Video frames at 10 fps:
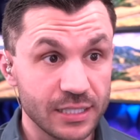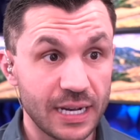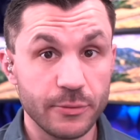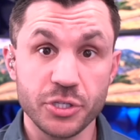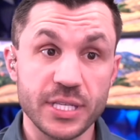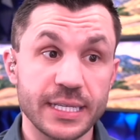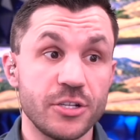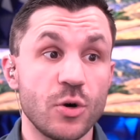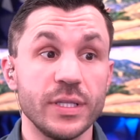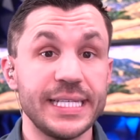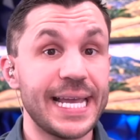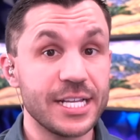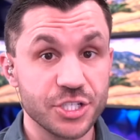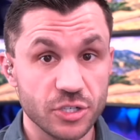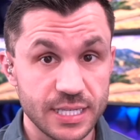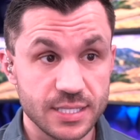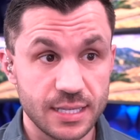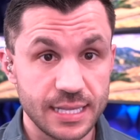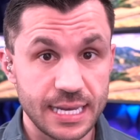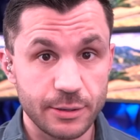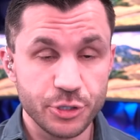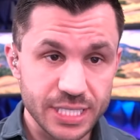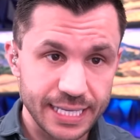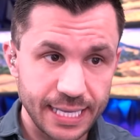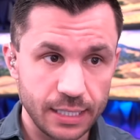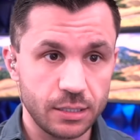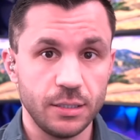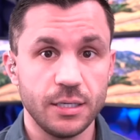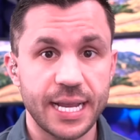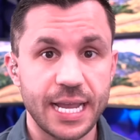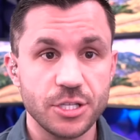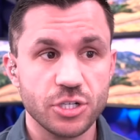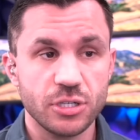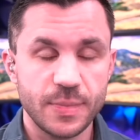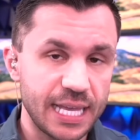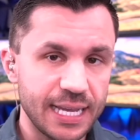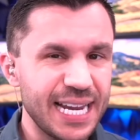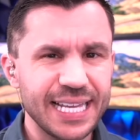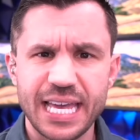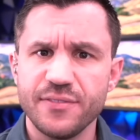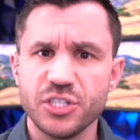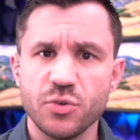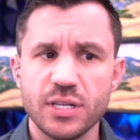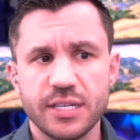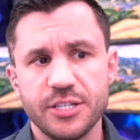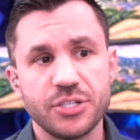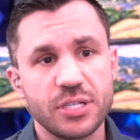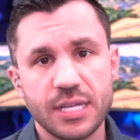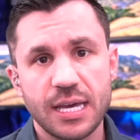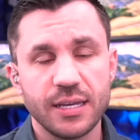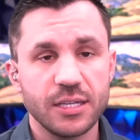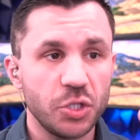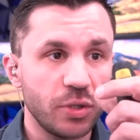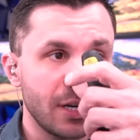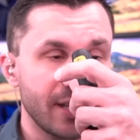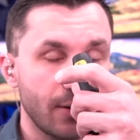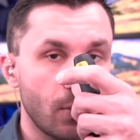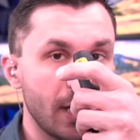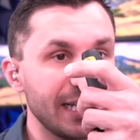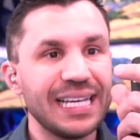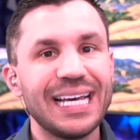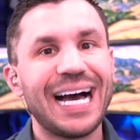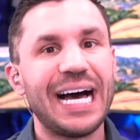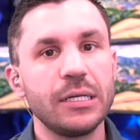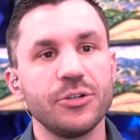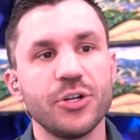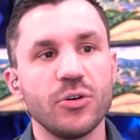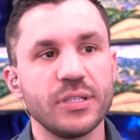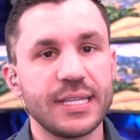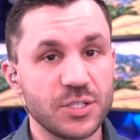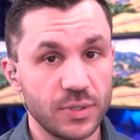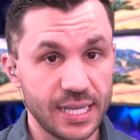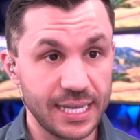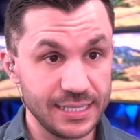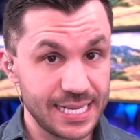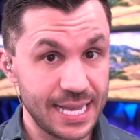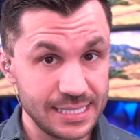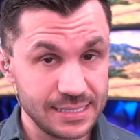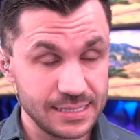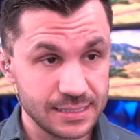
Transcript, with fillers: I would just like to know what the answer is on that. I would just like a clear answer. I mean, they kind of gave it to us. They just said, yeah, they can do whatever they want. I don't know that that's what they intend.